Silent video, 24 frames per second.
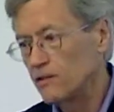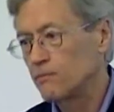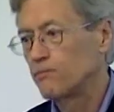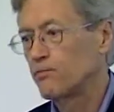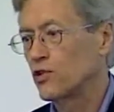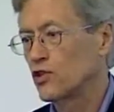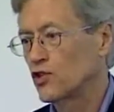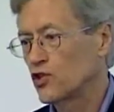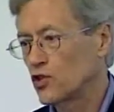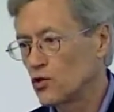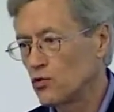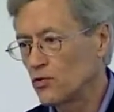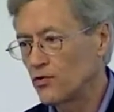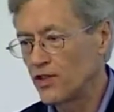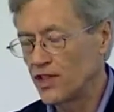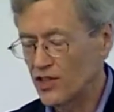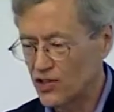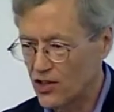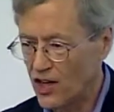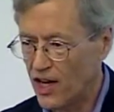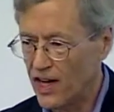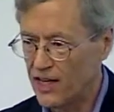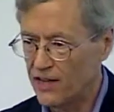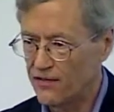pursued
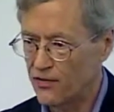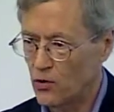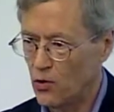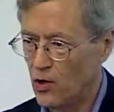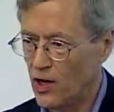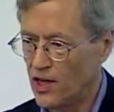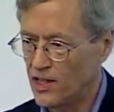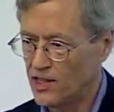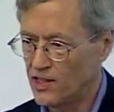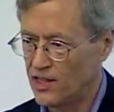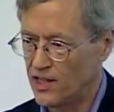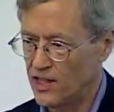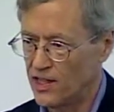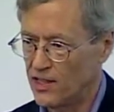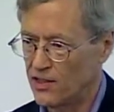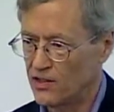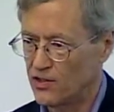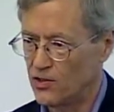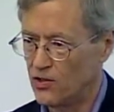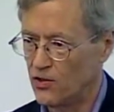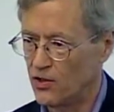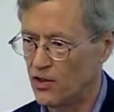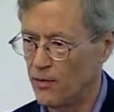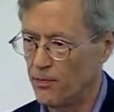this line of questioning
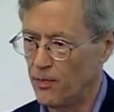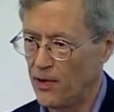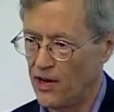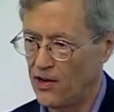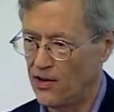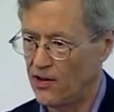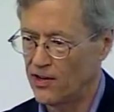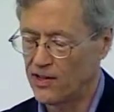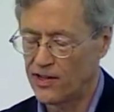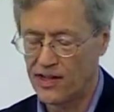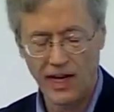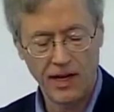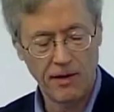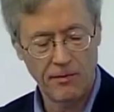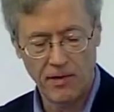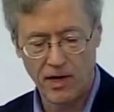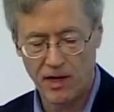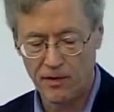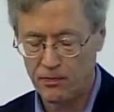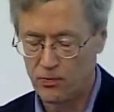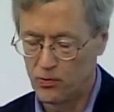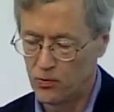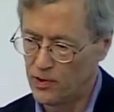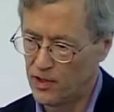until the parent came
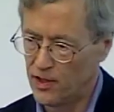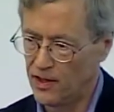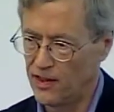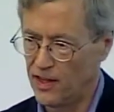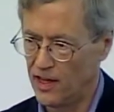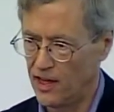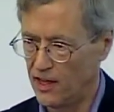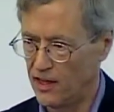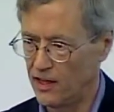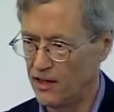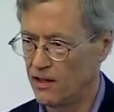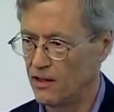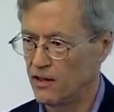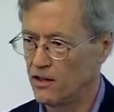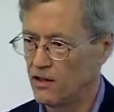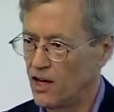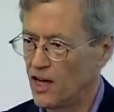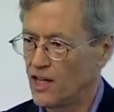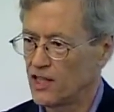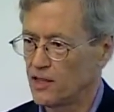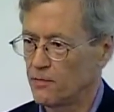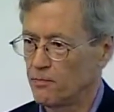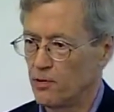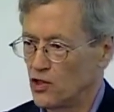up with a
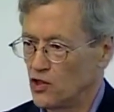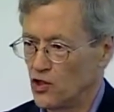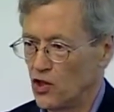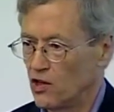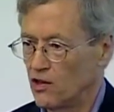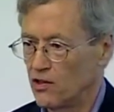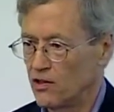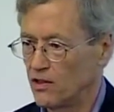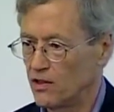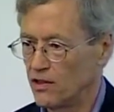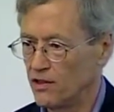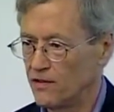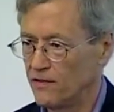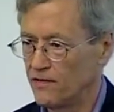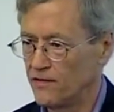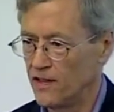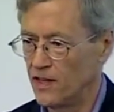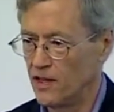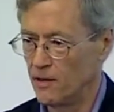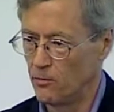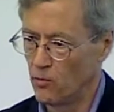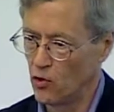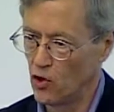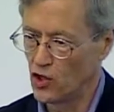less pejorative
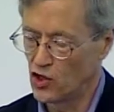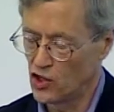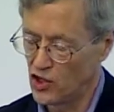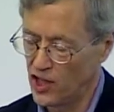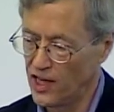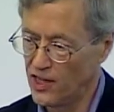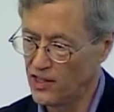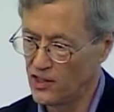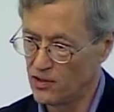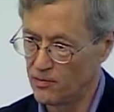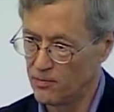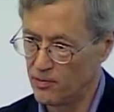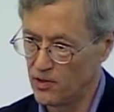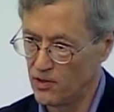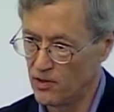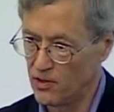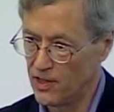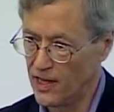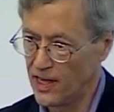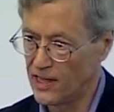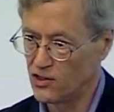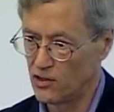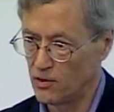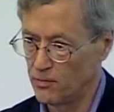and a more changeable
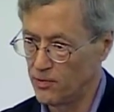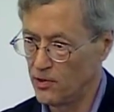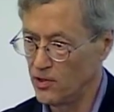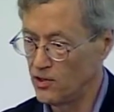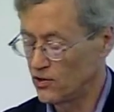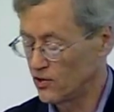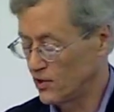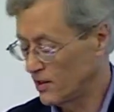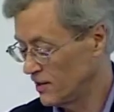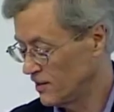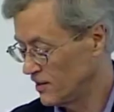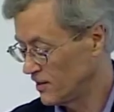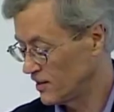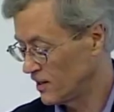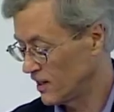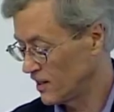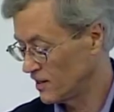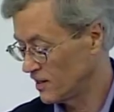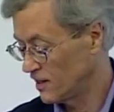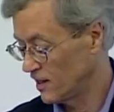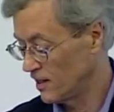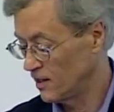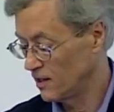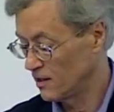attribution,
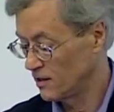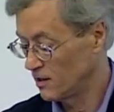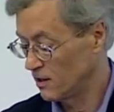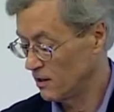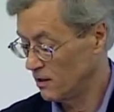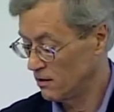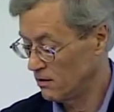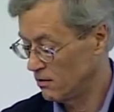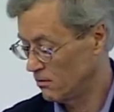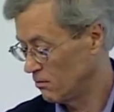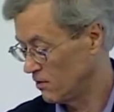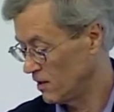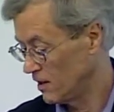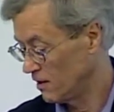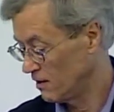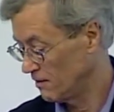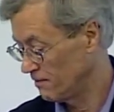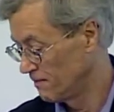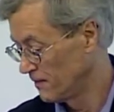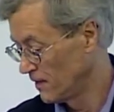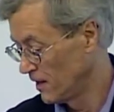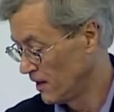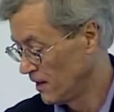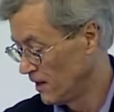such as, oh, well,
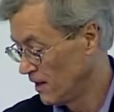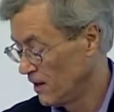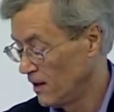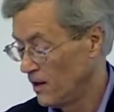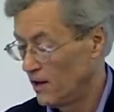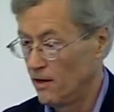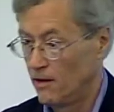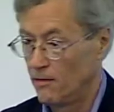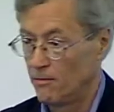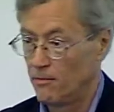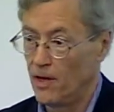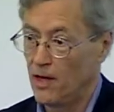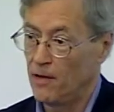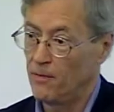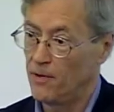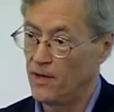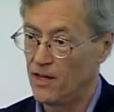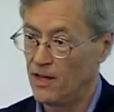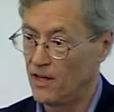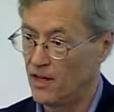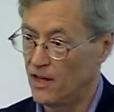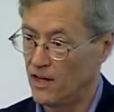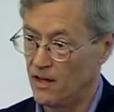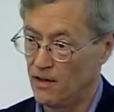
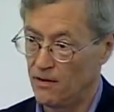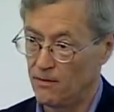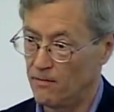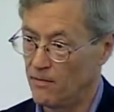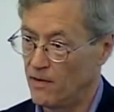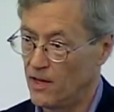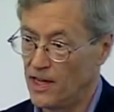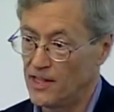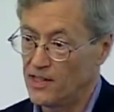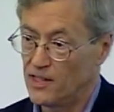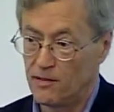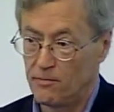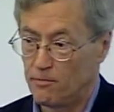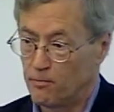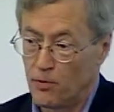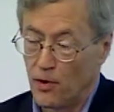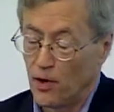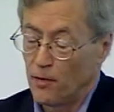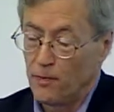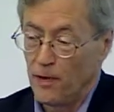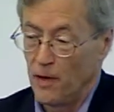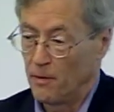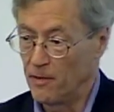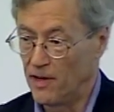maybe um, I didn't
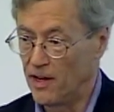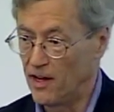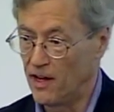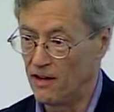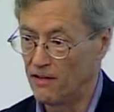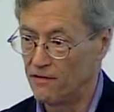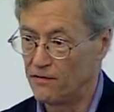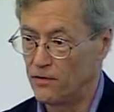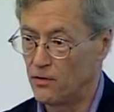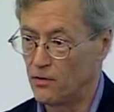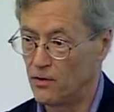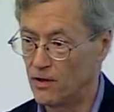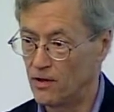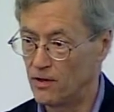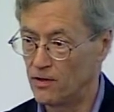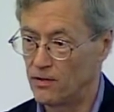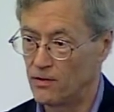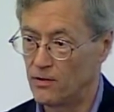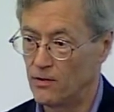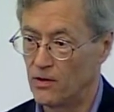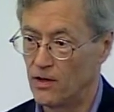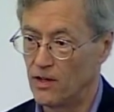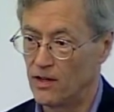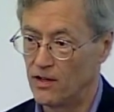burp him enough, or,
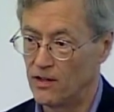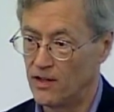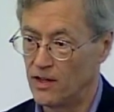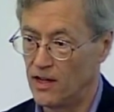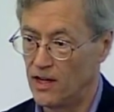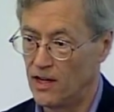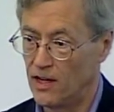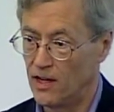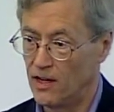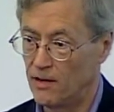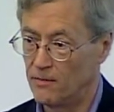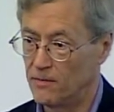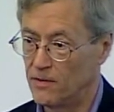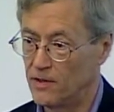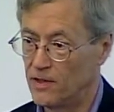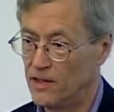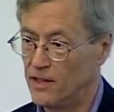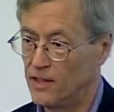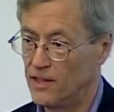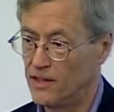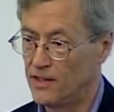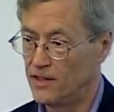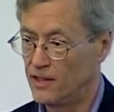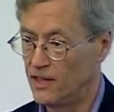or um,
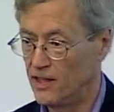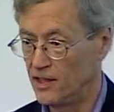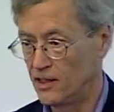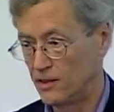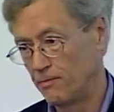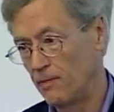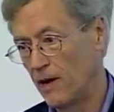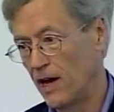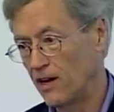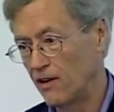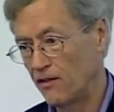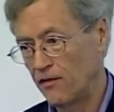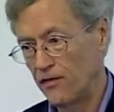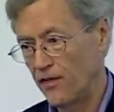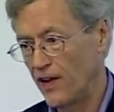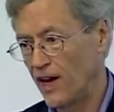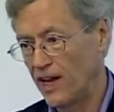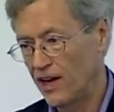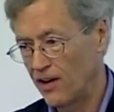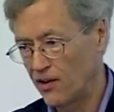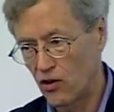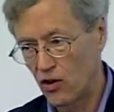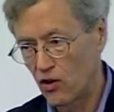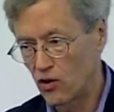he, he's better
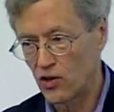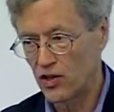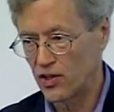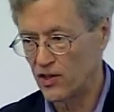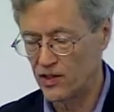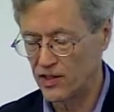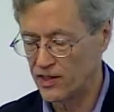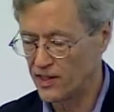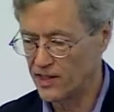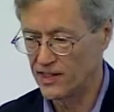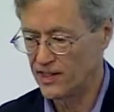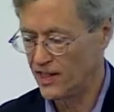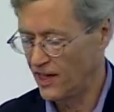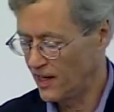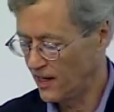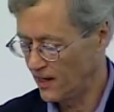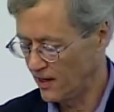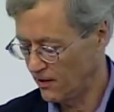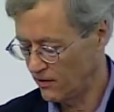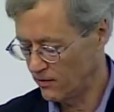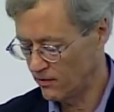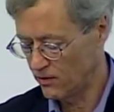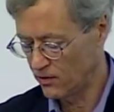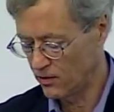fed earlier in the
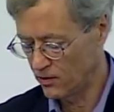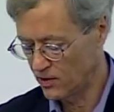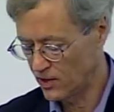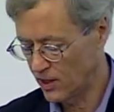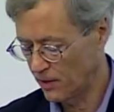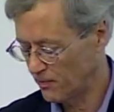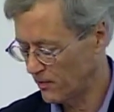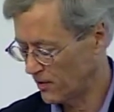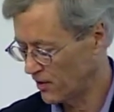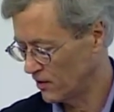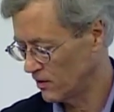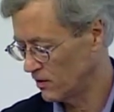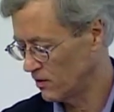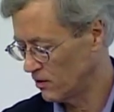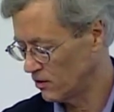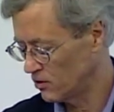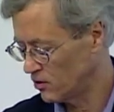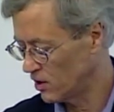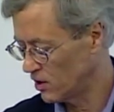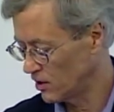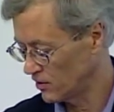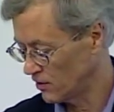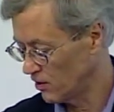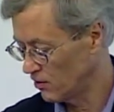day, or, or something
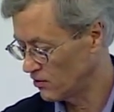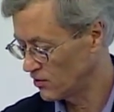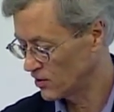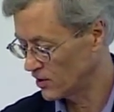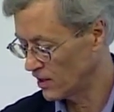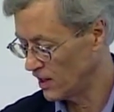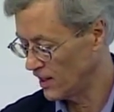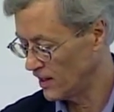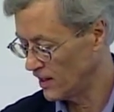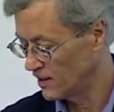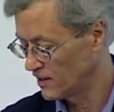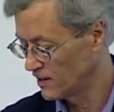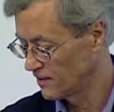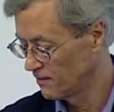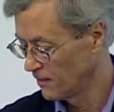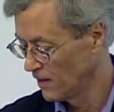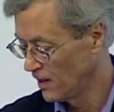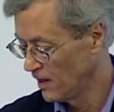along those lines.